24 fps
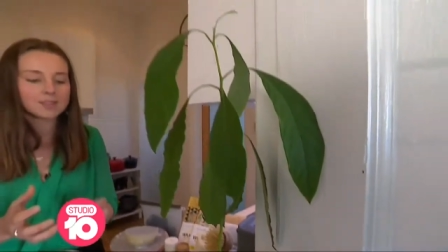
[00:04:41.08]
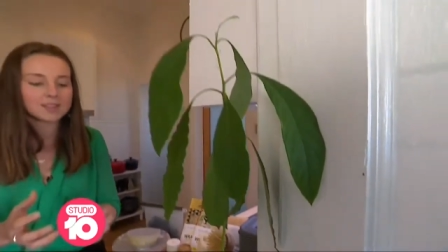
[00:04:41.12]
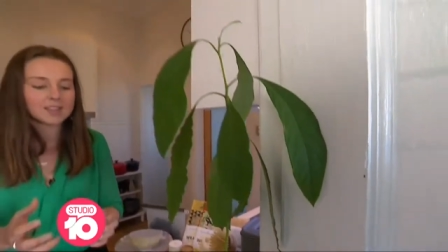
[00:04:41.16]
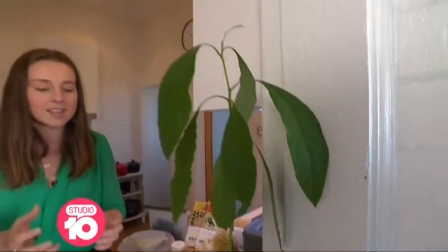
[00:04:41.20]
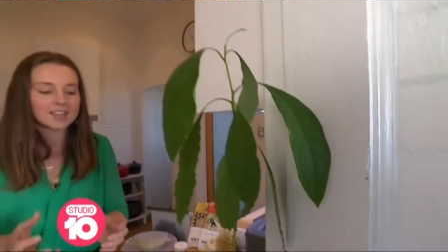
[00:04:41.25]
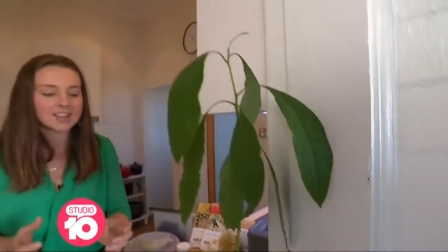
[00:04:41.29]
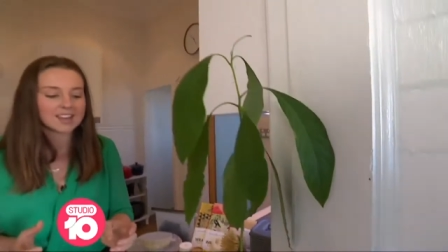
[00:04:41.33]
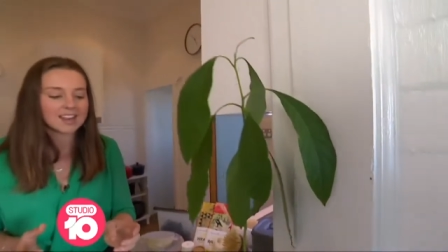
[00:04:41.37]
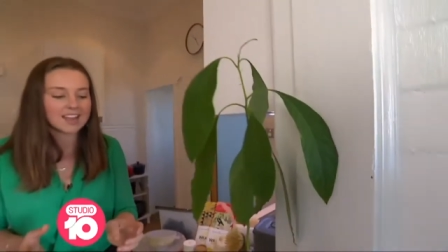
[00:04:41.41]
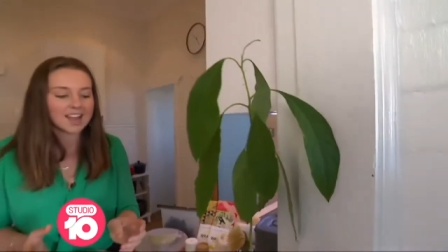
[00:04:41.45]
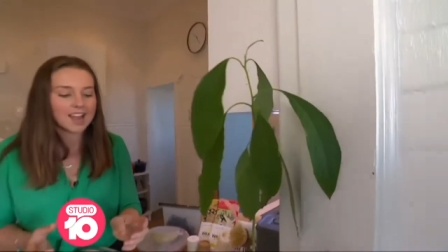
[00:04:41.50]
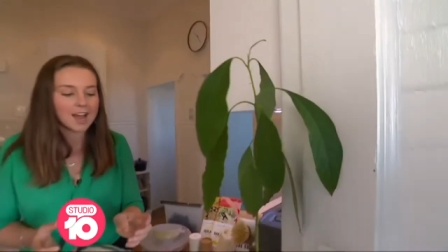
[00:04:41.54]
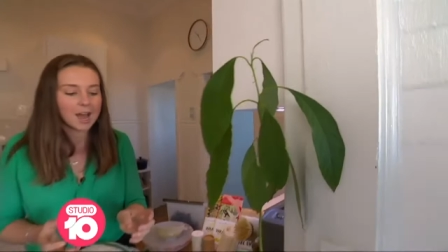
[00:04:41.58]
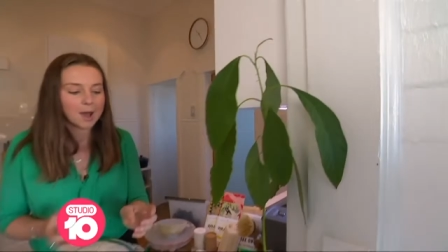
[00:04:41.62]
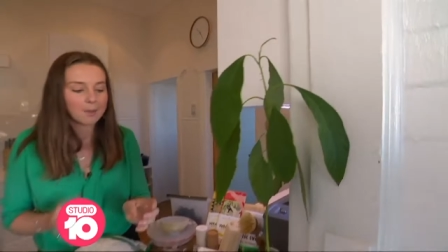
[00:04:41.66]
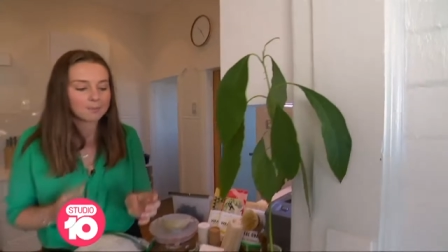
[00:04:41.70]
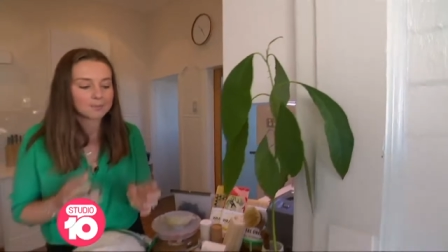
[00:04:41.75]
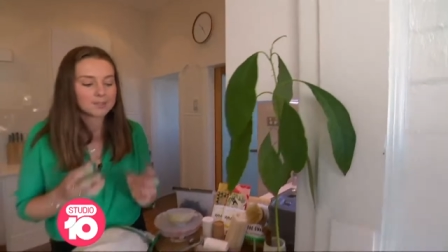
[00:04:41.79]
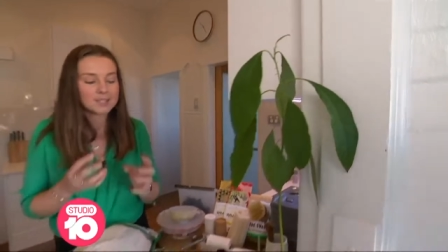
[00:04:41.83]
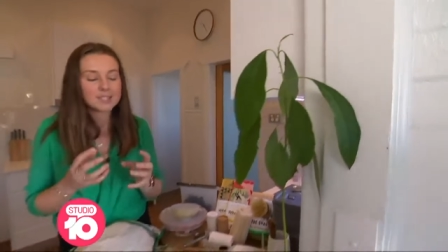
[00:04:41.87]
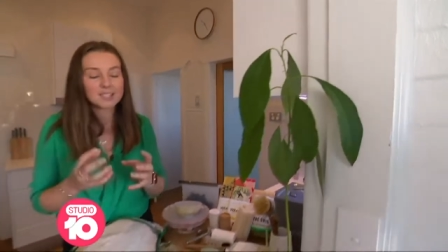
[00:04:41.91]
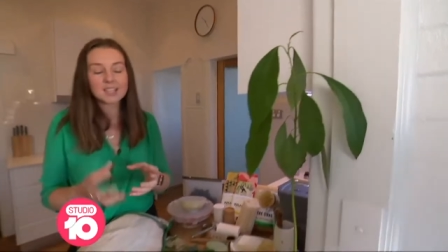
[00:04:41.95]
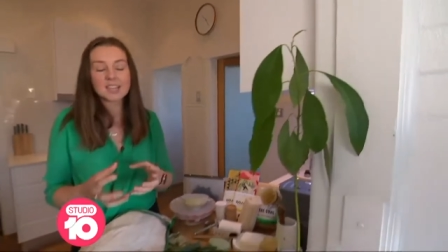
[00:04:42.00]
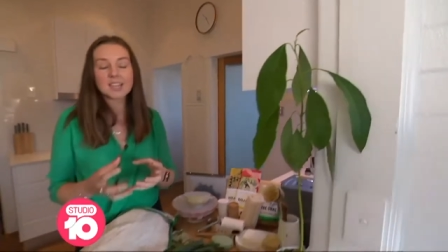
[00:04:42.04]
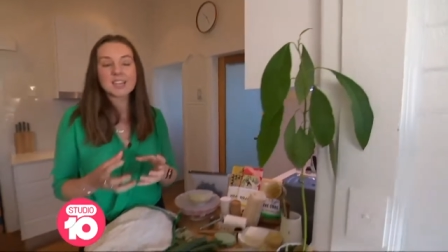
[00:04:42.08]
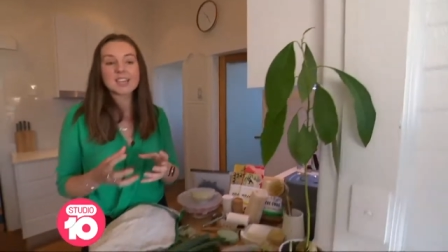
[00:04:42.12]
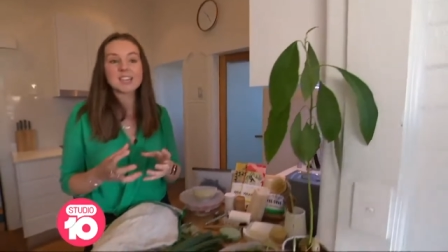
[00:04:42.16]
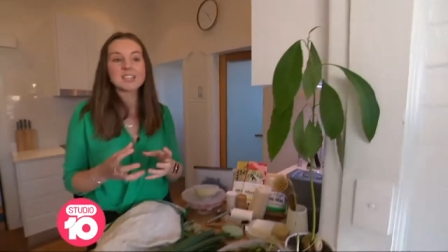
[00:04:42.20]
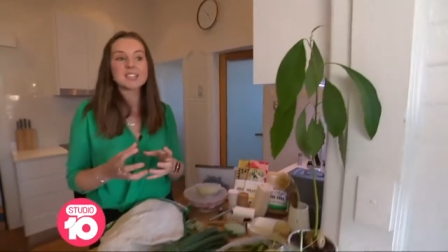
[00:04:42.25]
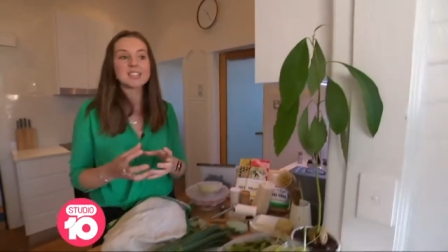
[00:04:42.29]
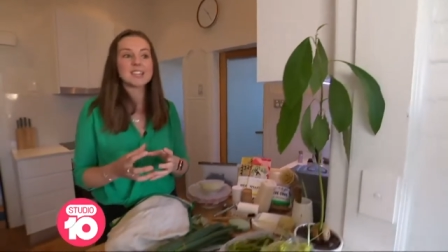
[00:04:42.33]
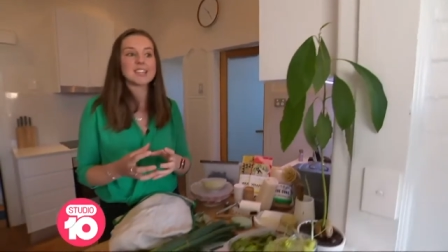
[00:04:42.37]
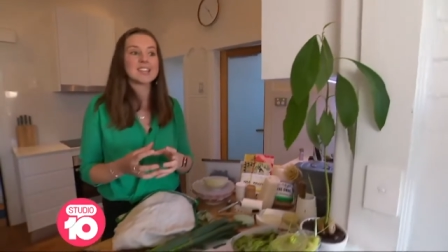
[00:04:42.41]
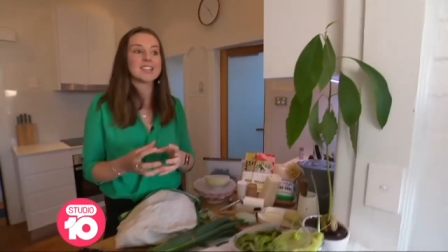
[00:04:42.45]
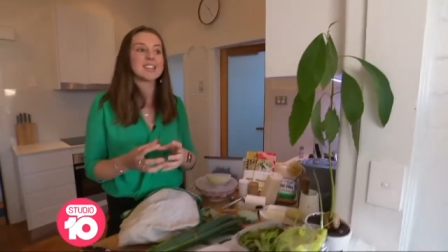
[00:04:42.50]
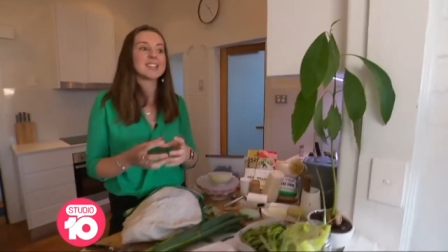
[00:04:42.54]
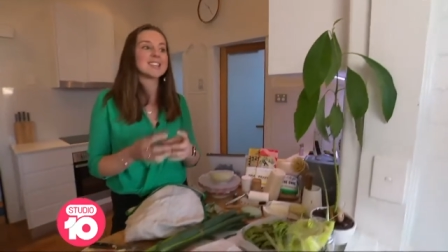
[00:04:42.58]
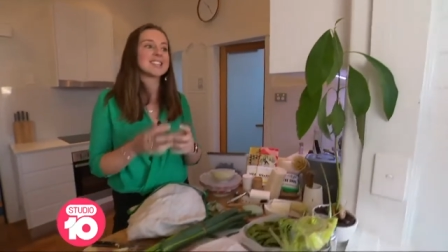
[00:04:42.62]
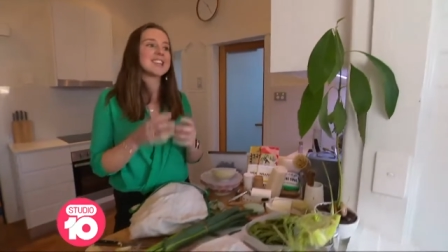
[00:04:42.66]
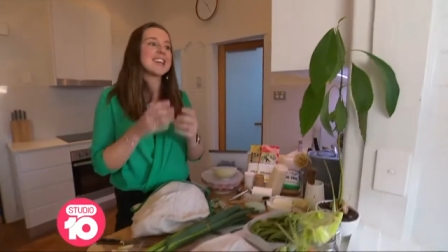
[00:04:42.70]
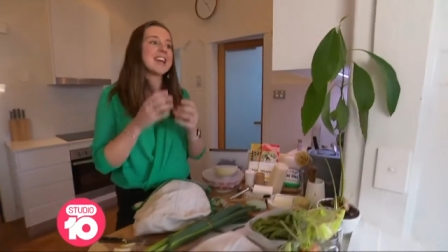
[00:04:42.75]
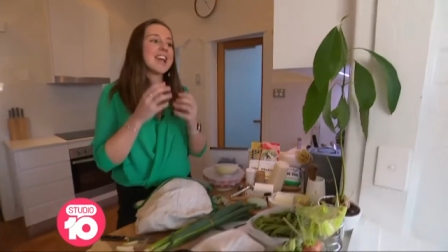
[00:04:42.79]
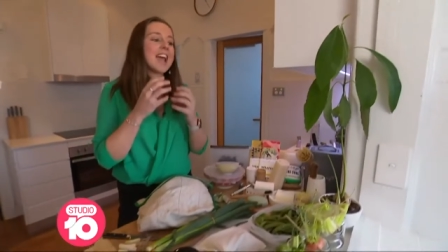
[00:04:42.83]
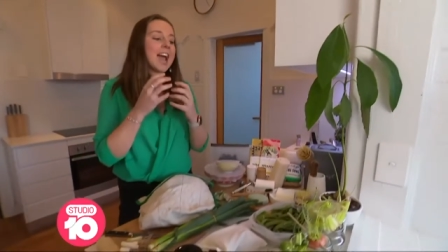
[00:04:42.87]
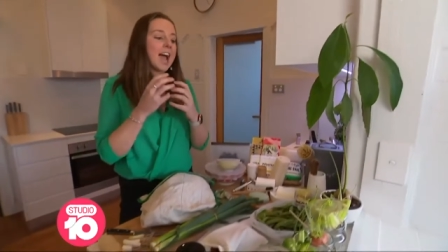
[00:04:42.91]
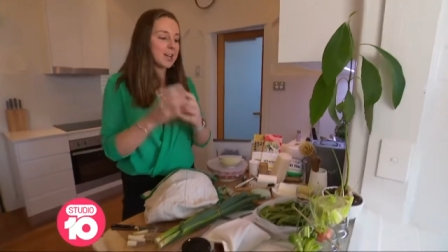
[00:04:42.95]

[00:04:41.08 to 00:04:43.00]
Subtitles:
the seed in it